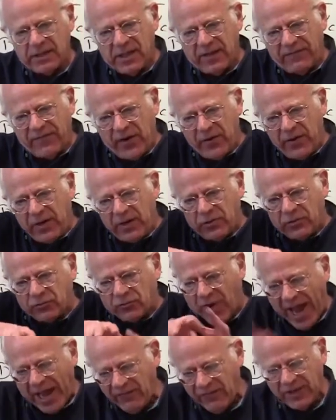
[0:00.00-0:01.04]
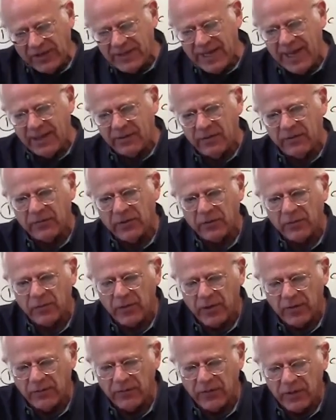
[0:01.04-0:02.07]
is the very driving down of the,
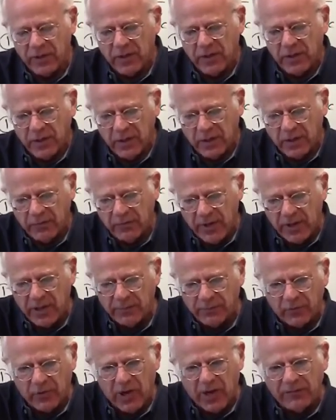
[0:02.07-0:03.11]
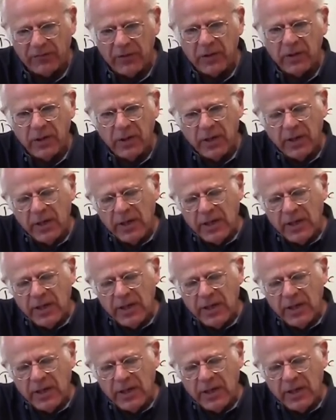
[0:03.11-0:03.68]
of the uh, rate of profit